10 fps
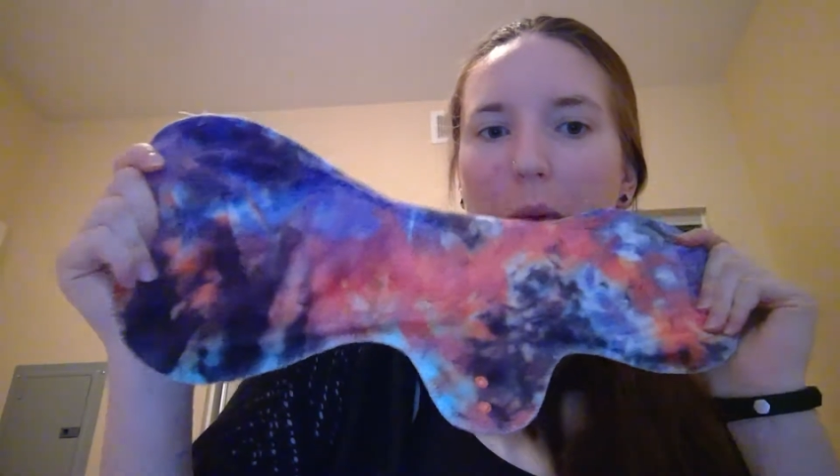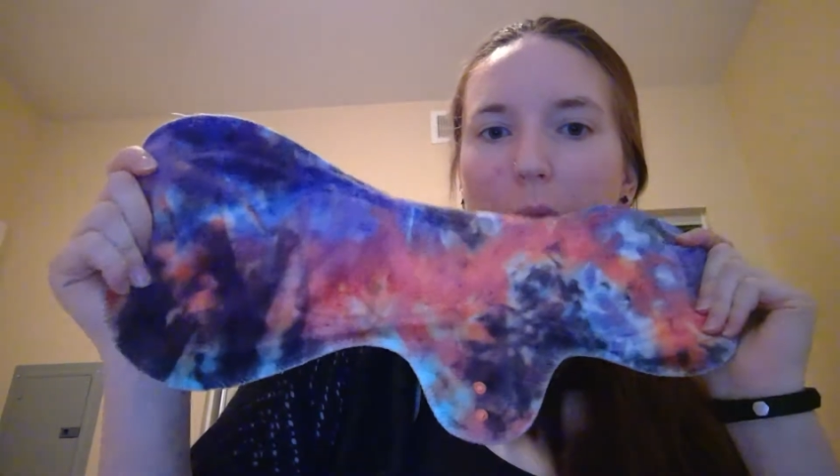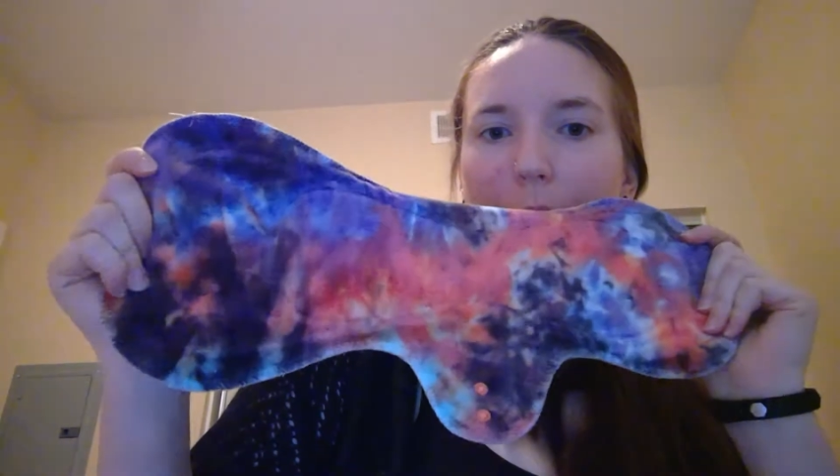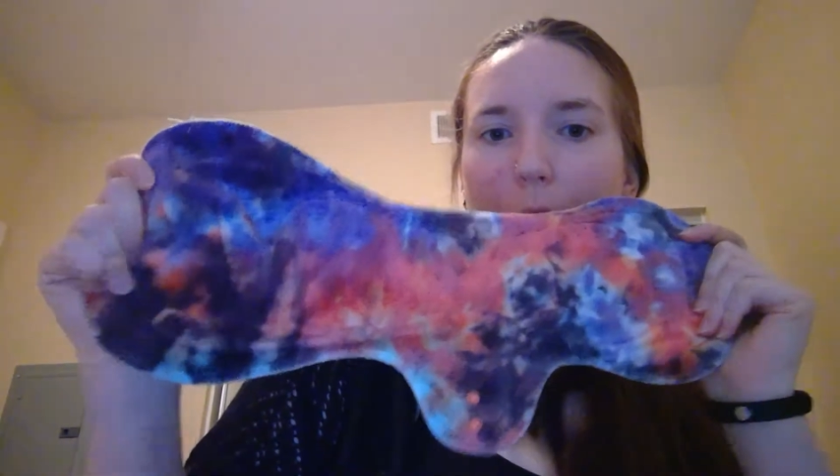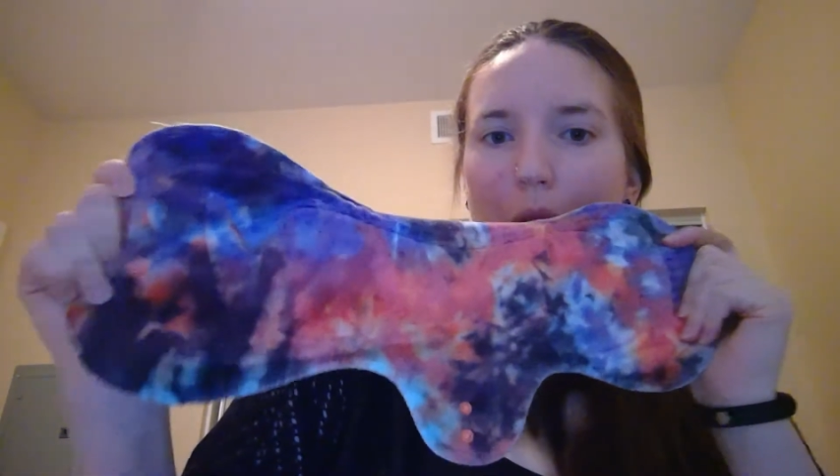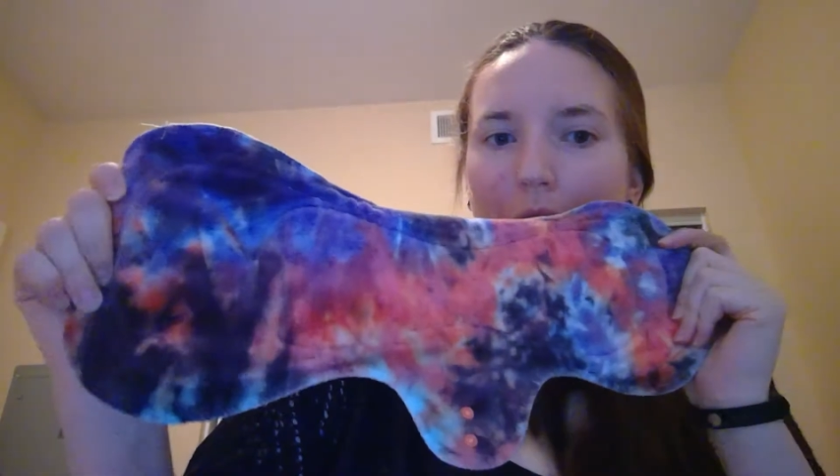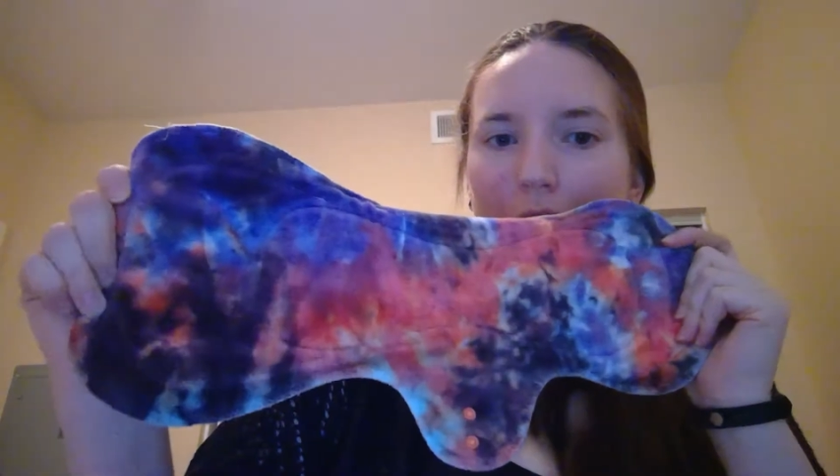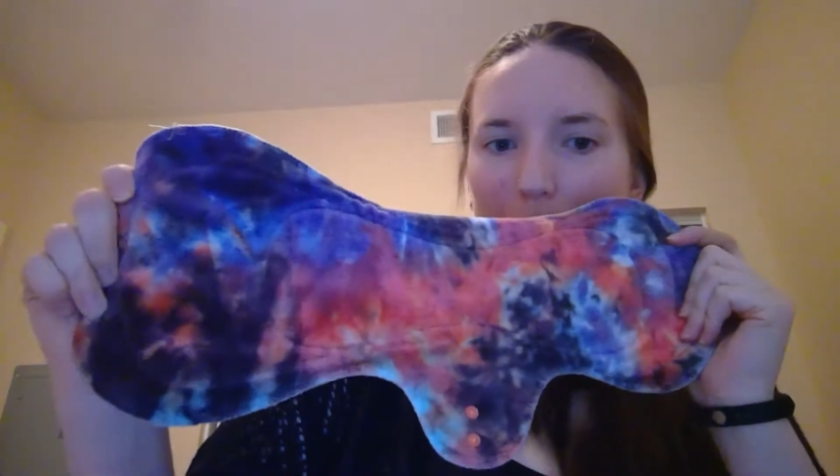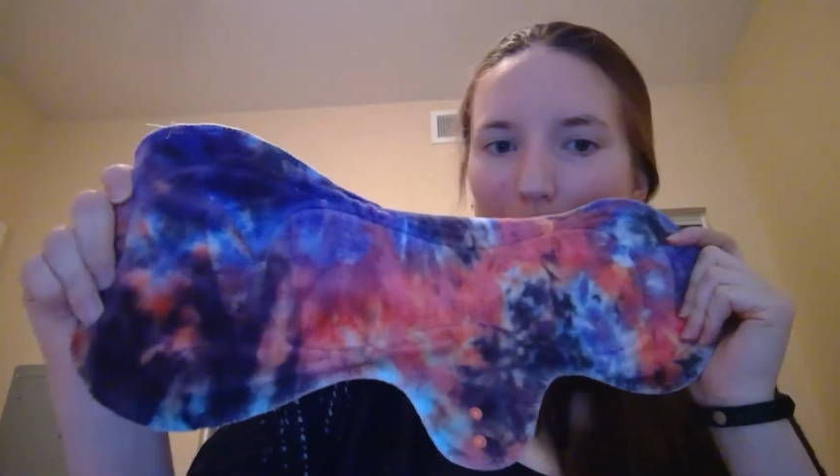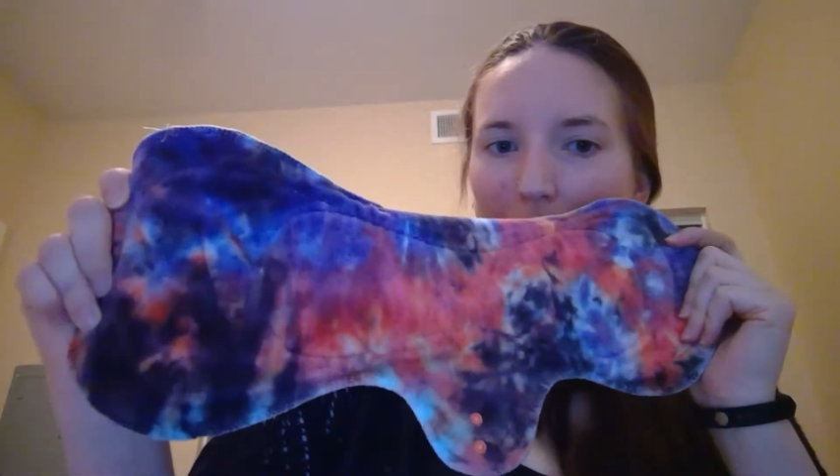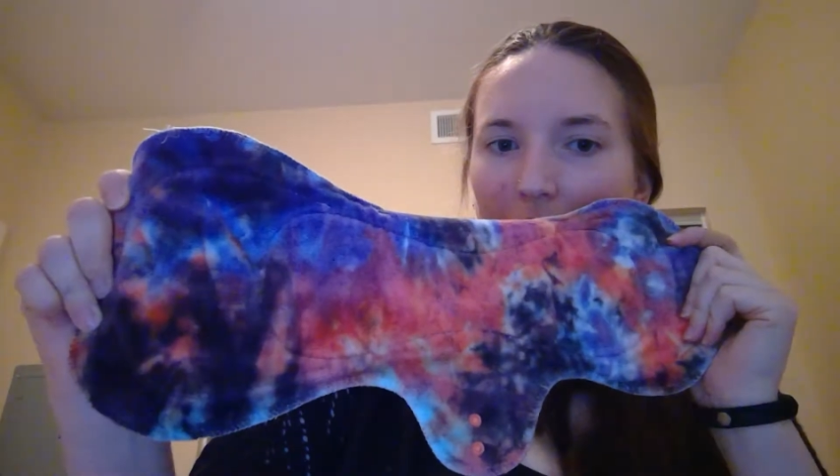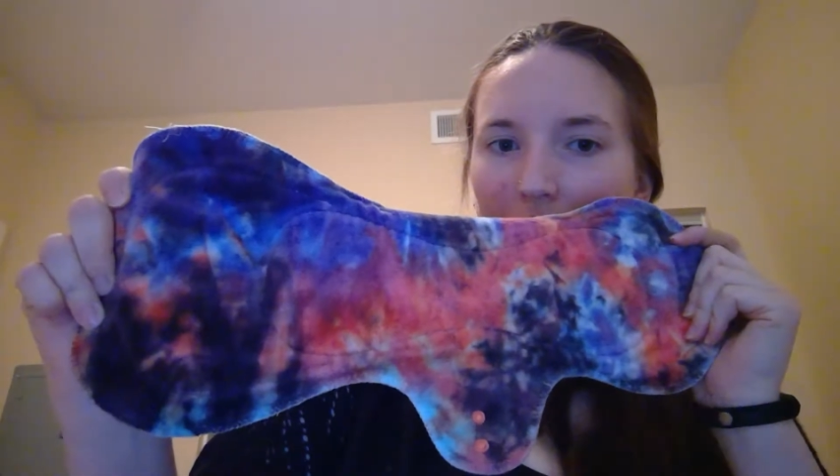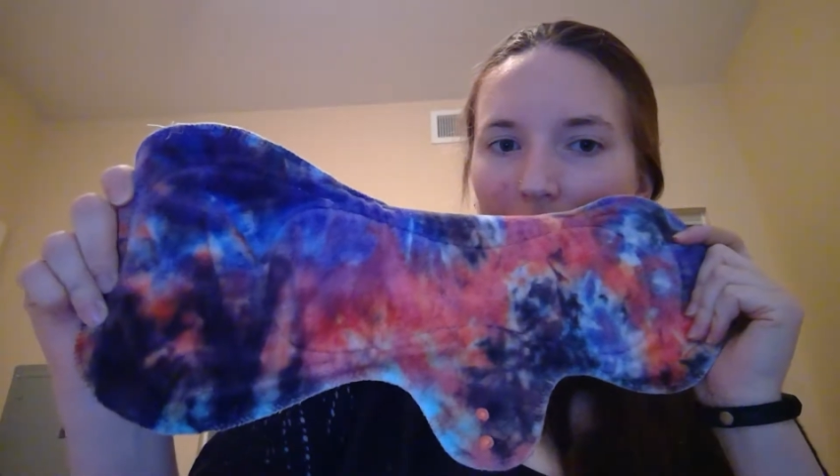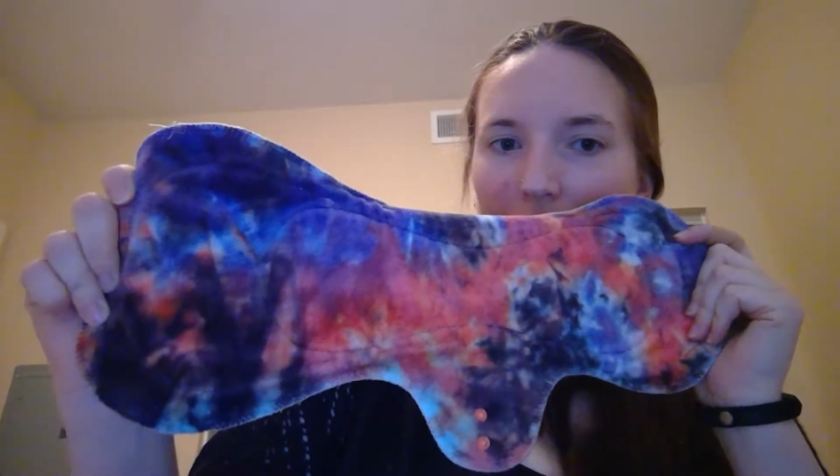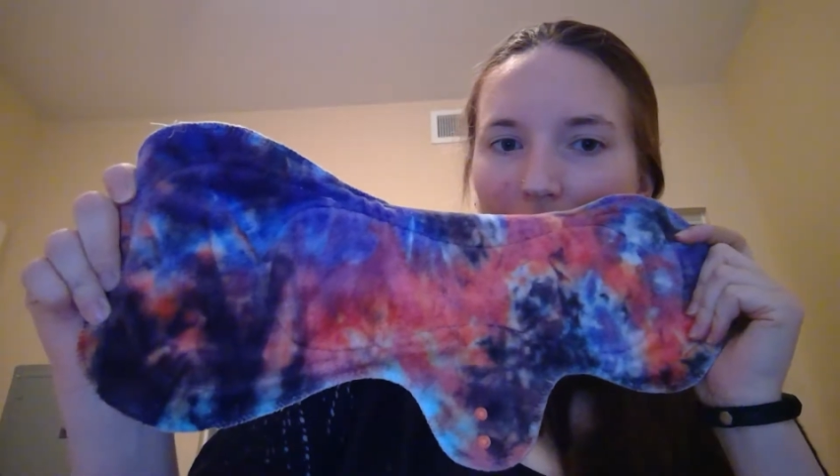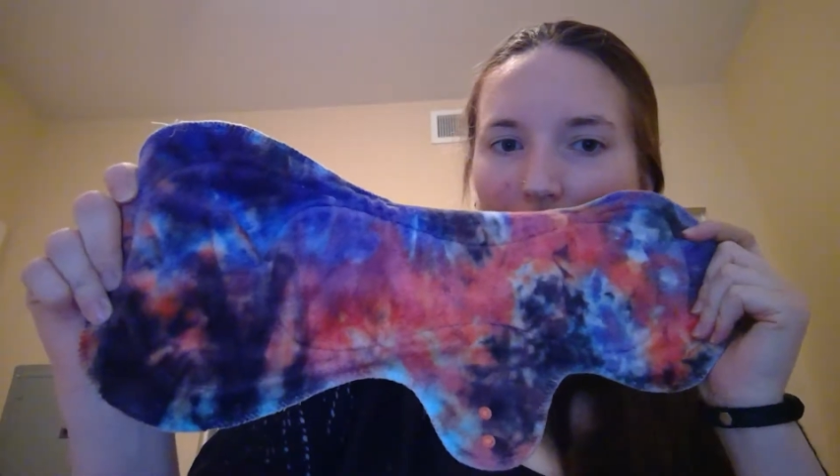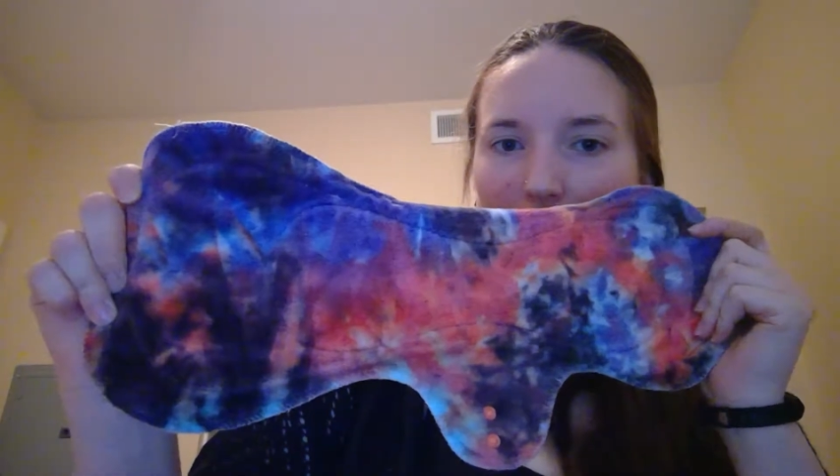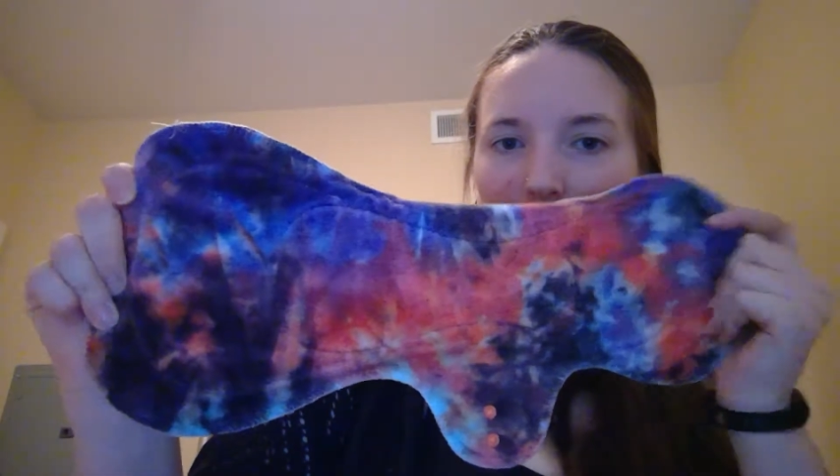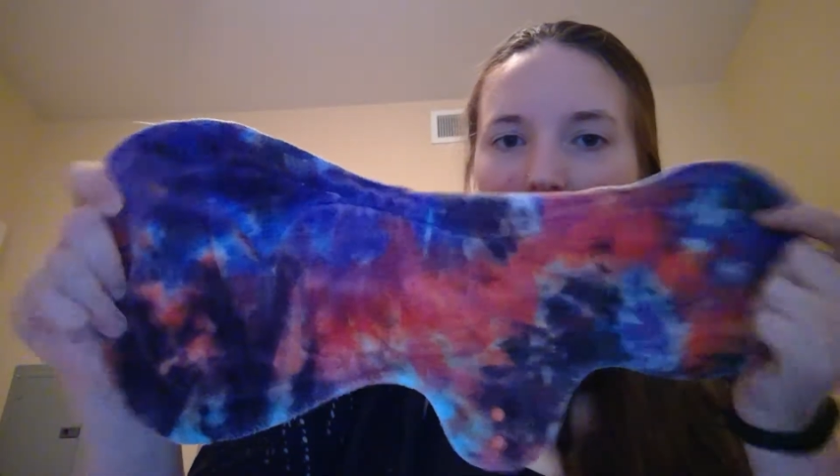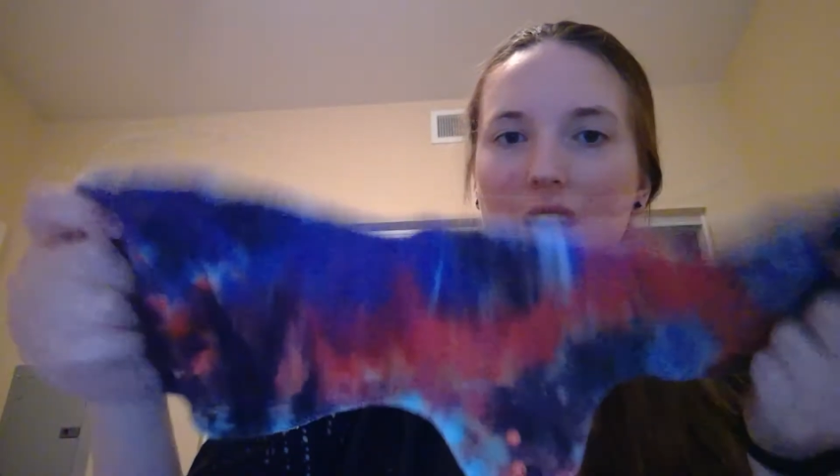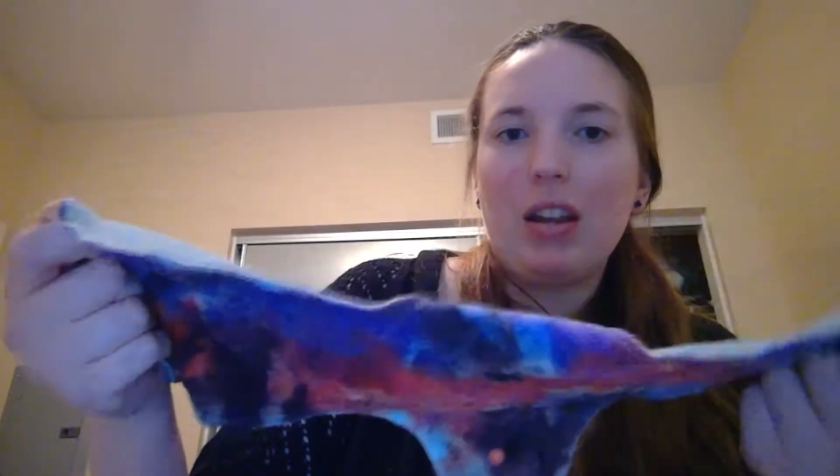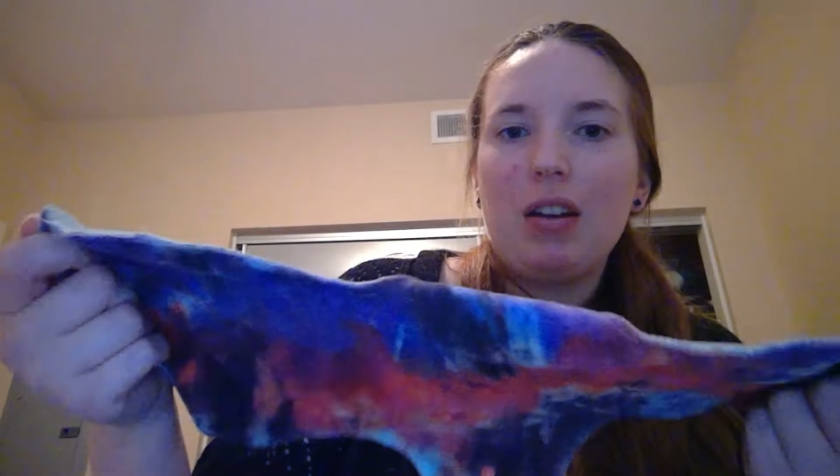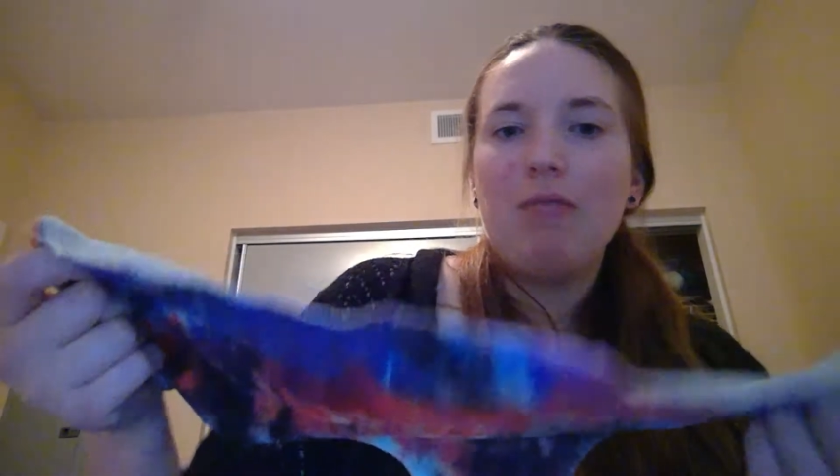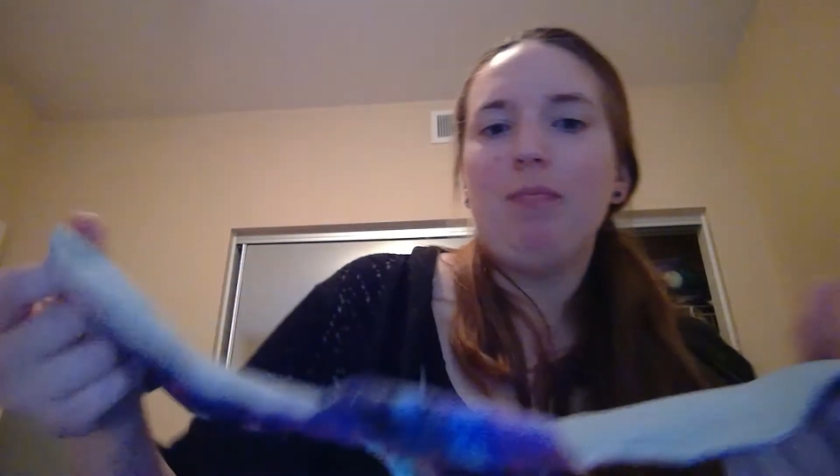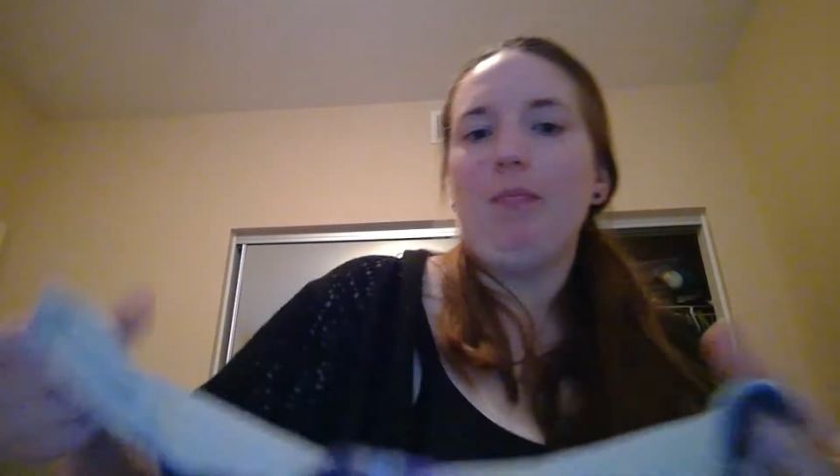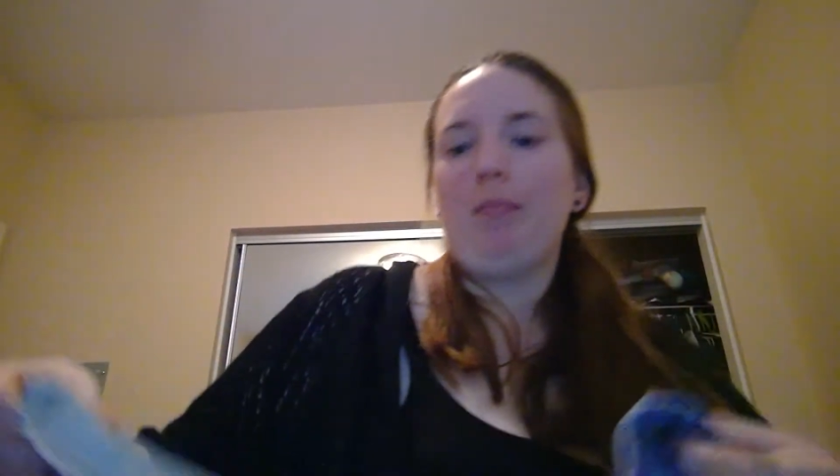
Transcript: blue, and black dye on there.